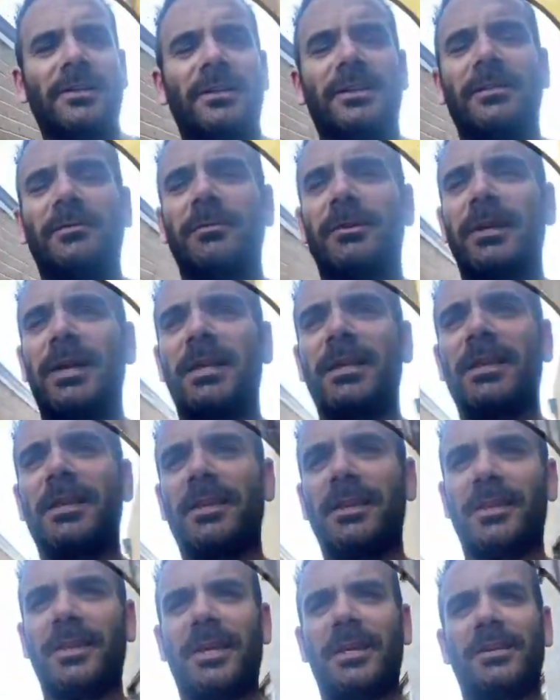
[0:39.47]
But other
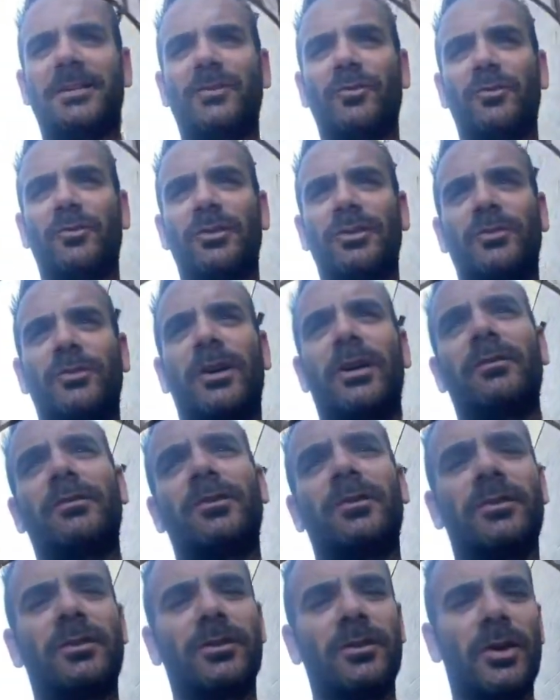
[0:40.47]
than that, it's all just gravel.
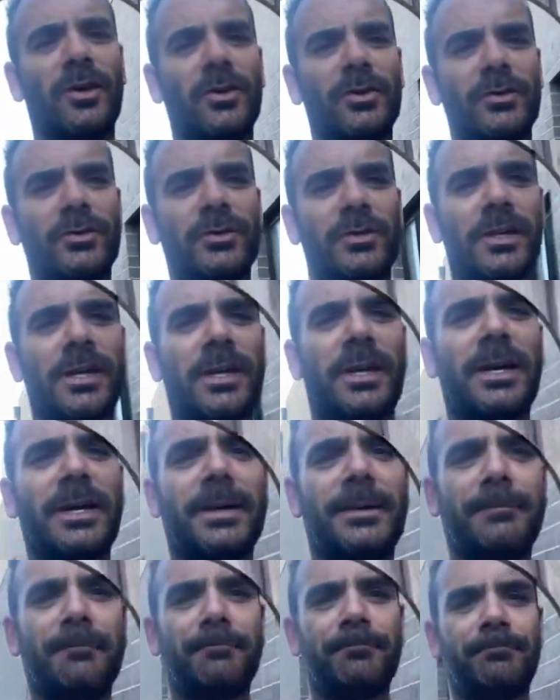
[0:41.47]
Those
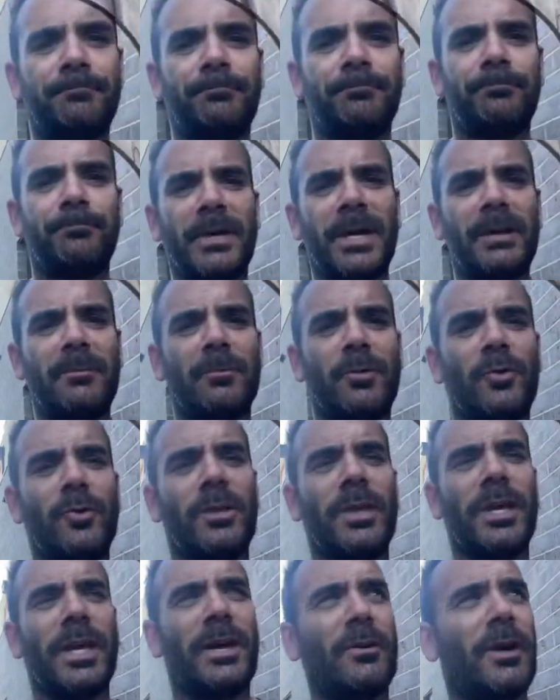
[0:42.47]
bamboo
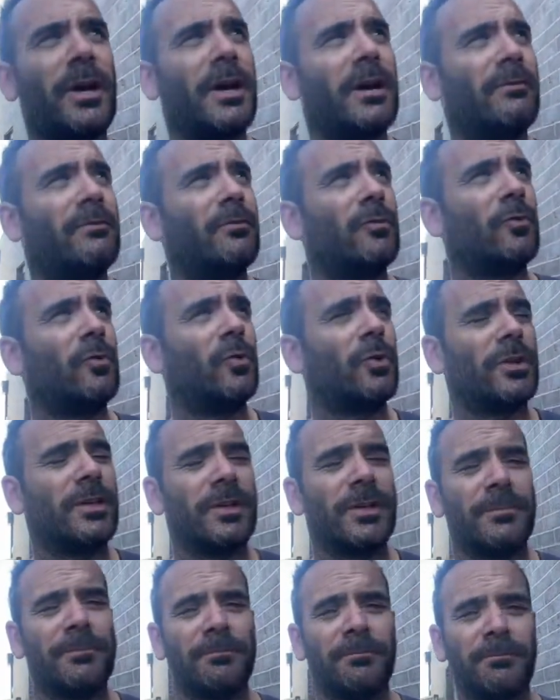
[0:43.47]
there are for
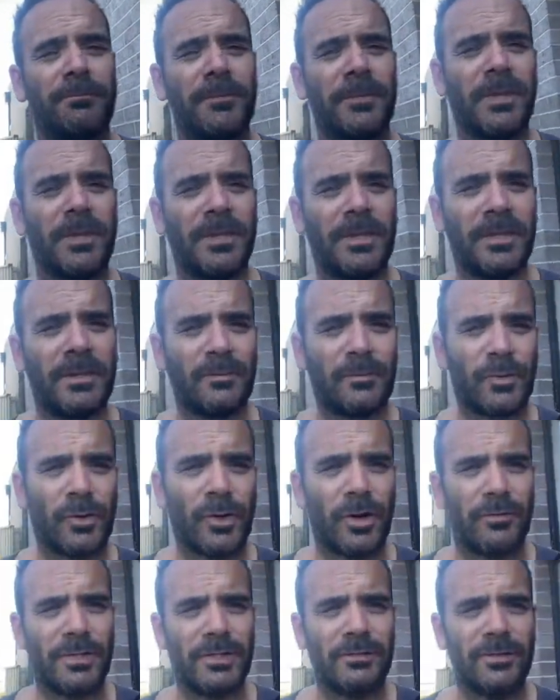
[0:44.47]
the
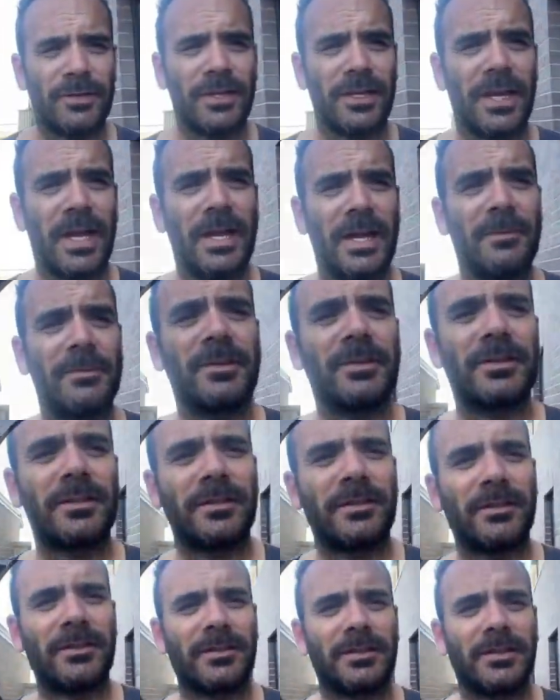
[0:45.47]
privacy for the neighbours
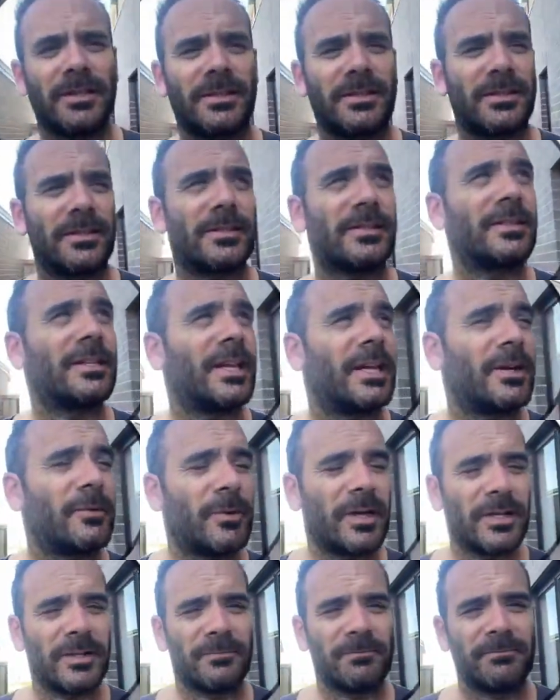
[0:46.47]
because there's a
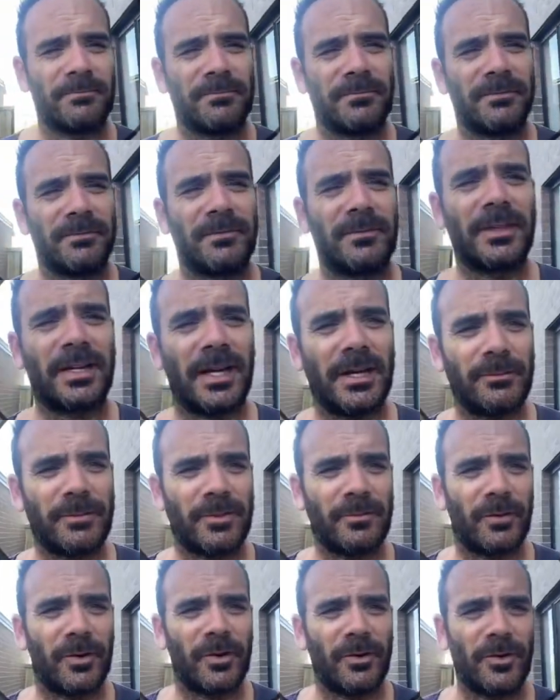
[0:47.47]
stairwell up to
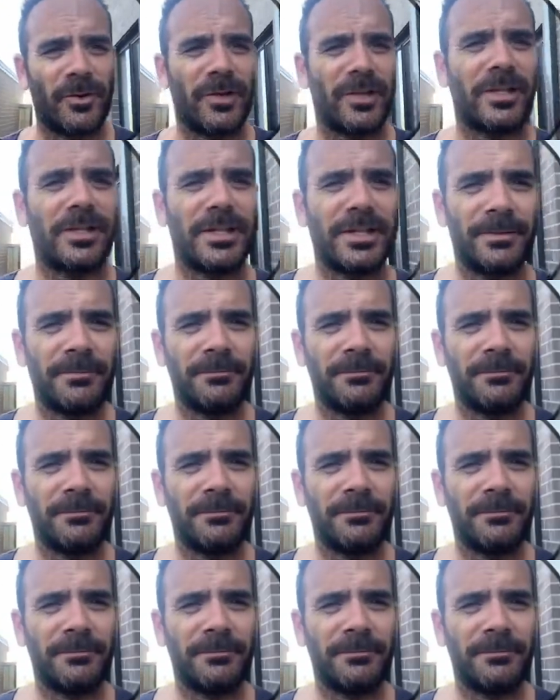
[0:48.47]
my right there.